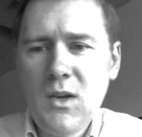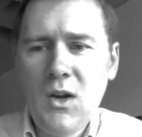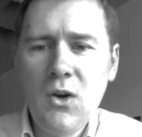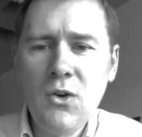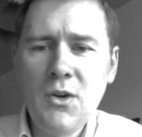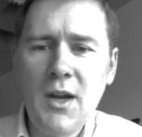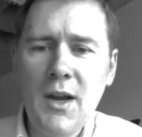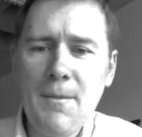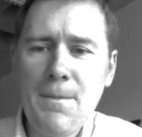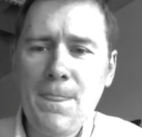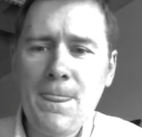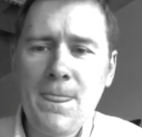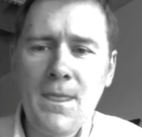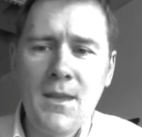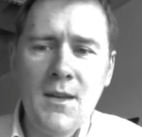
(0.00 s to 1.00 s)
Okay.
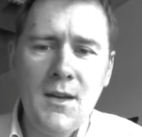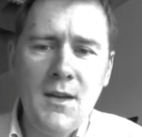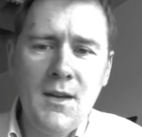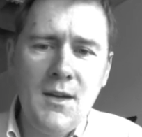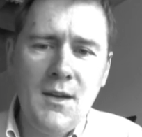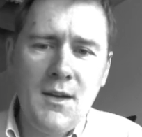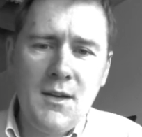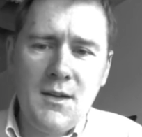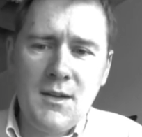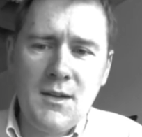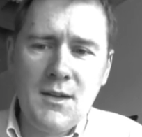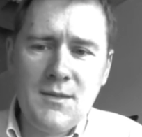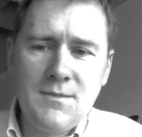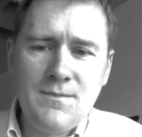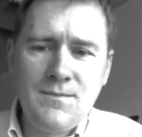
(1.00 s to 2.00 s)

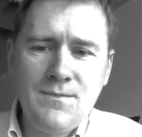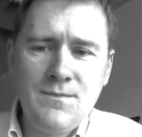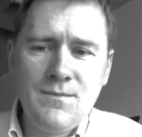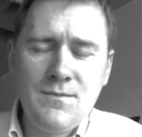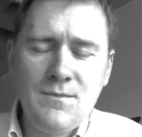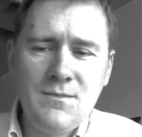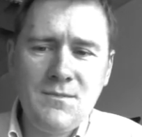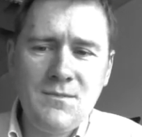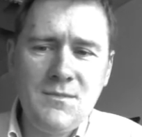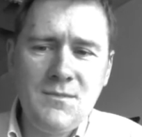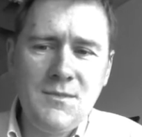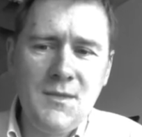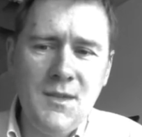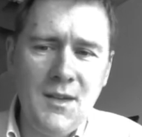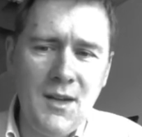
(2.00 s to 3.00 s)
Um,
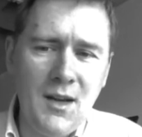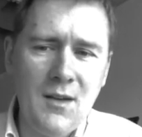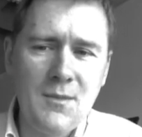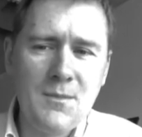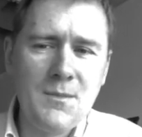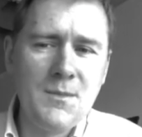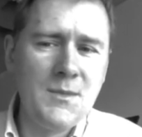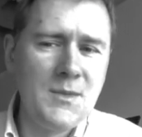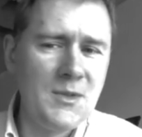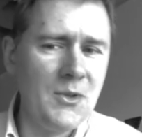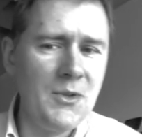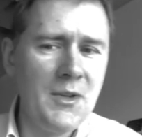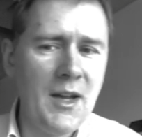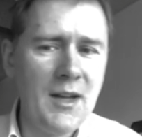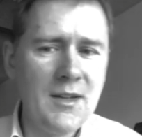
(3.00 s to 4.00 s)
yeah, so
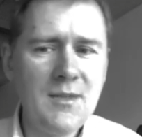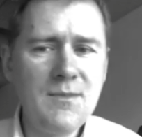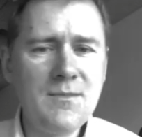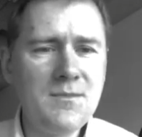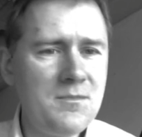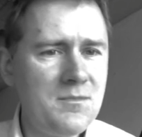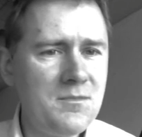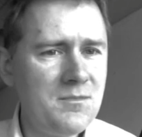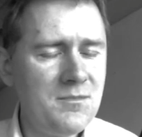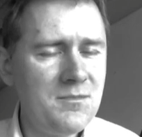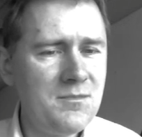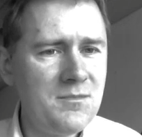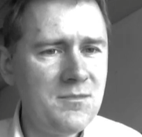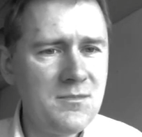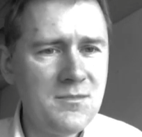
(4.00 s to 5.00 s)
you get
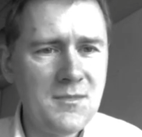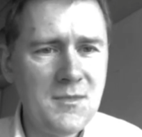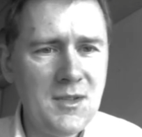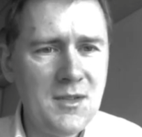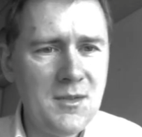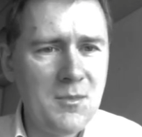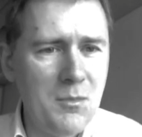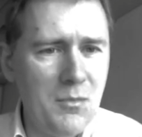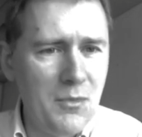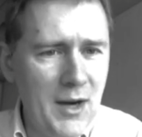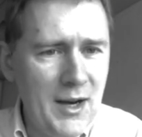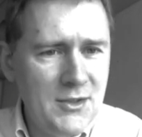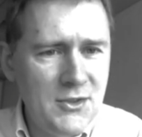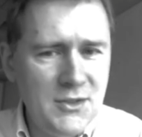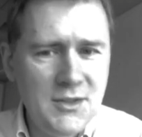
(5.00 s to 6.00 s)

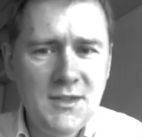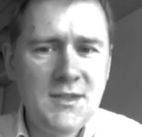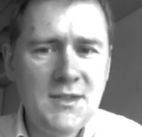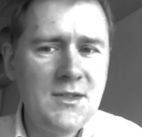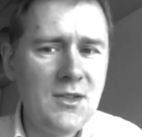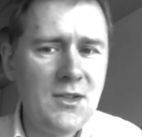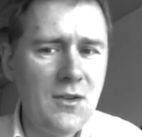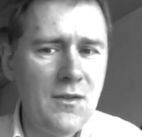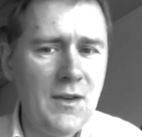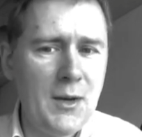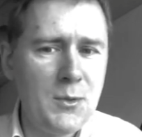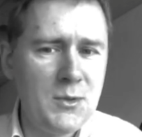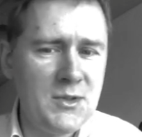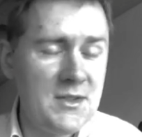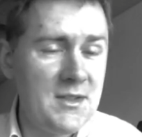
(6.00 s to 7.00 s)
branches of
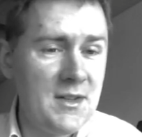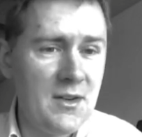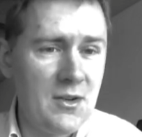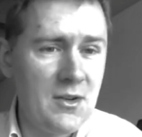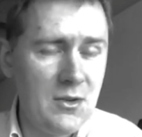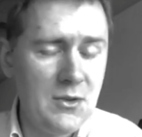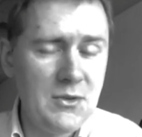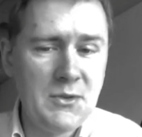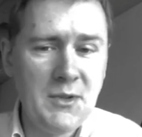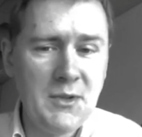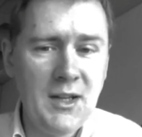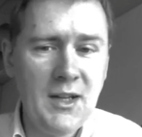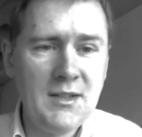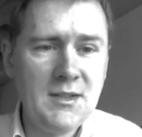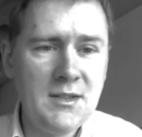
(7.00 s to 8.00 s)
languages that are closely
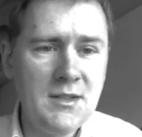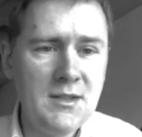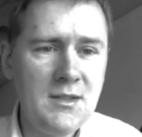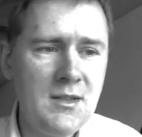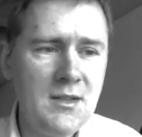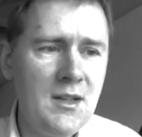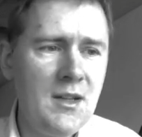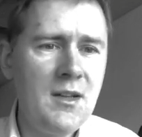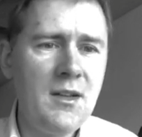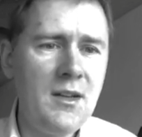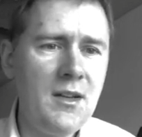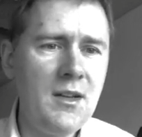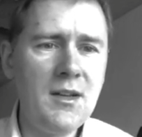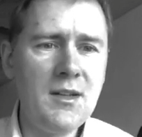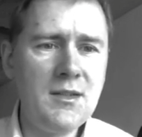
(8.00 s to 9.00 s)
related
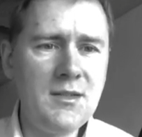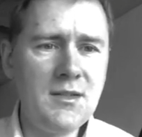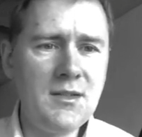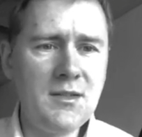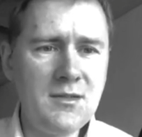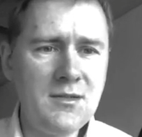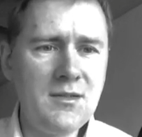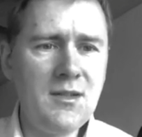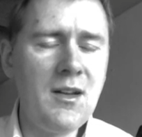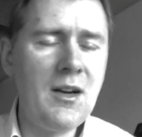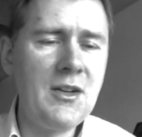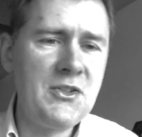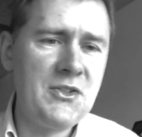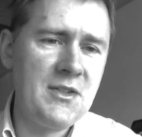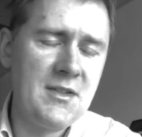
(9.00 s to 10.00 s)
and uh,
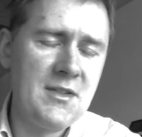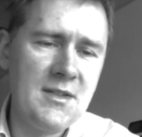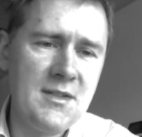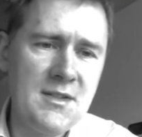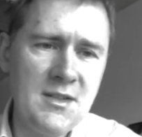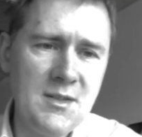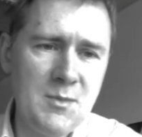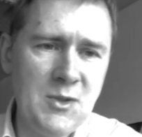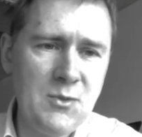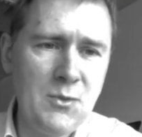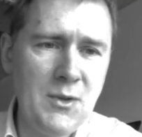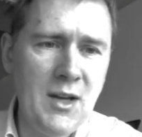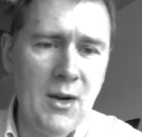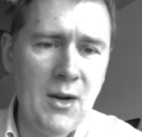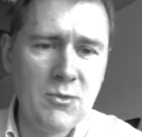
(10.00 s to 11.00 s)
large distances
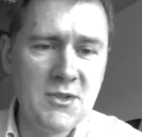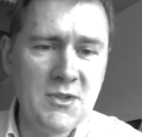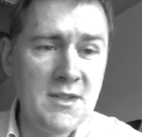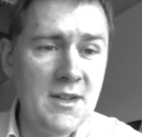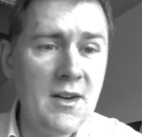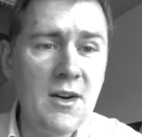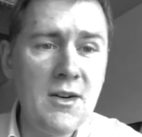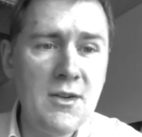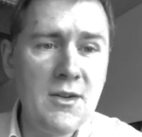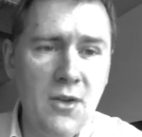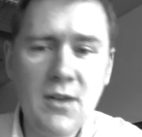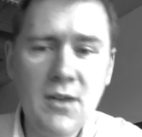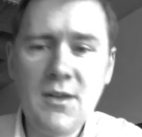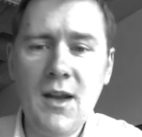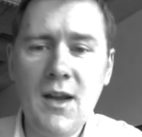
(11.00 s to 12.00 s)
between languages that are
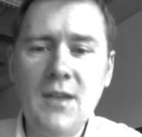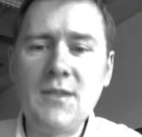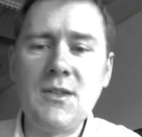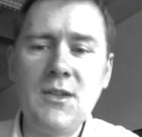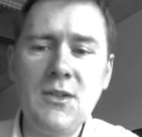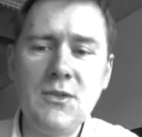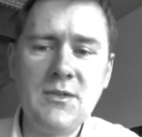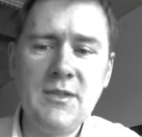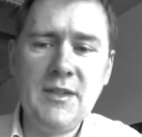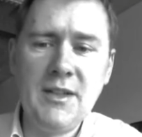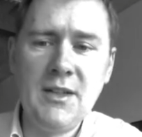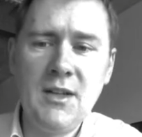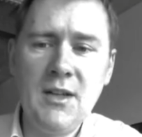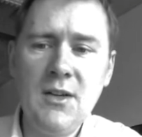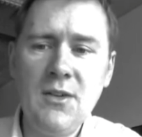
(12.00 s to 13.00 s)
not as closely
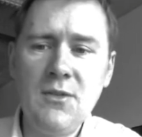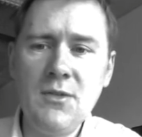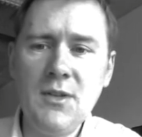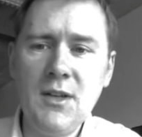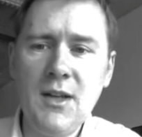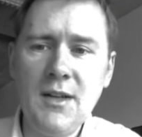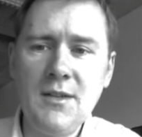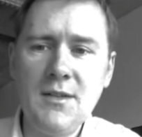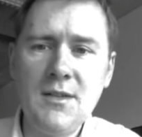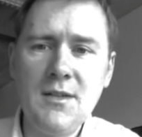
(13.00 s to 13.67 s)
related.